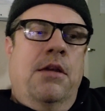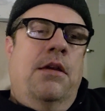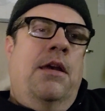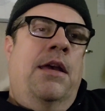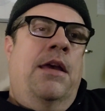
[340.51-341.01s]

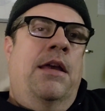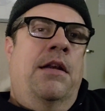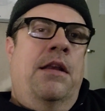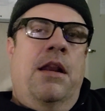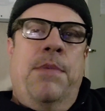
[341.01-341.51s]

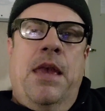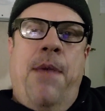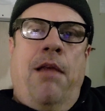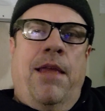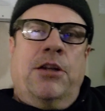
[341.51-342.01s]
and it'll be
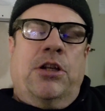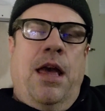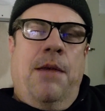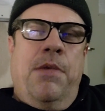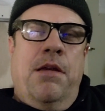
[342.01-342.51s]
about
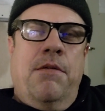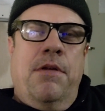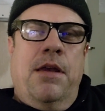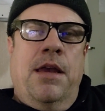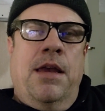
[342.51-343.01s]
lunchtime,
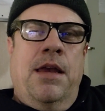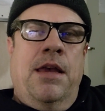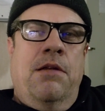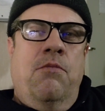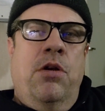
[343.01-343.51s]

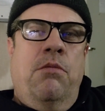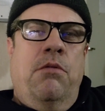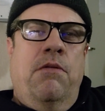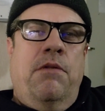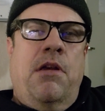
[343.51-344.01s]
and we
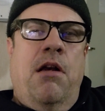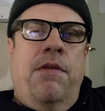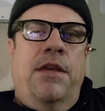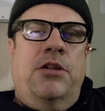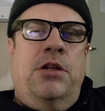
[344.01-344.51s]
will call
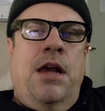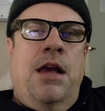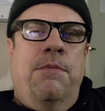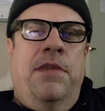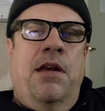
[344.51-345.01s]
this
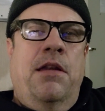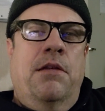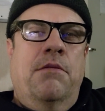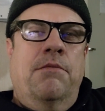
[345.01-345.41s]
job done.